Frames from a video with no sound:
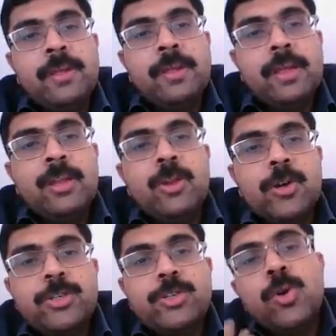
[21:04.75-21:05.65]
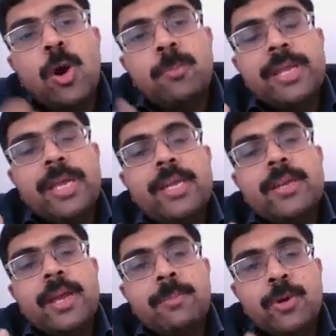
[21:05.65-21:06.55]
in order to comprehend
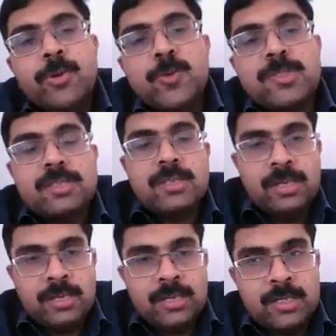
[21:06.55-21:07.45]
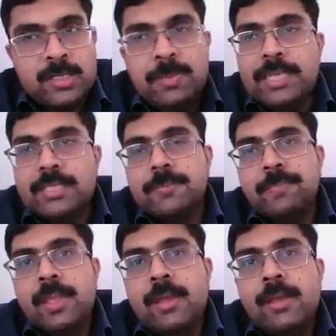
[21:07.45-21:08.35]
and produce speech.
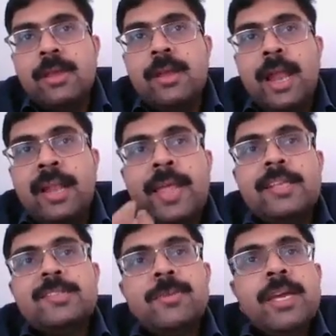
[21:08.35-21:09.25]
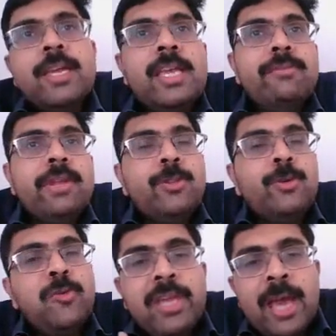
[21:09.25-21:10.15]
And that is why, even
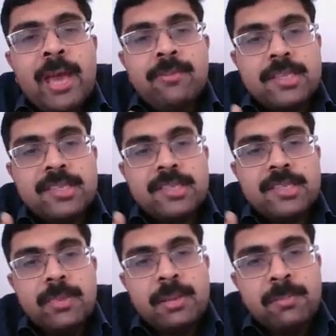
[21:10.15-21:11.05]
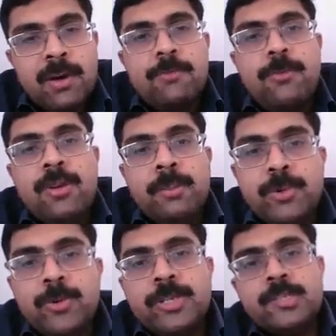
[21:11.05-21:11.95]
though we have extremely
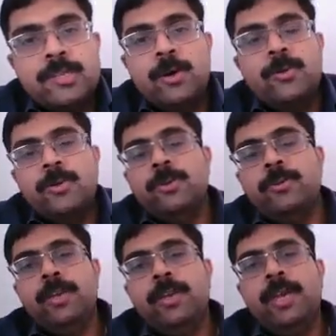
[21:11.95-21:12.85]
powerful computers now, we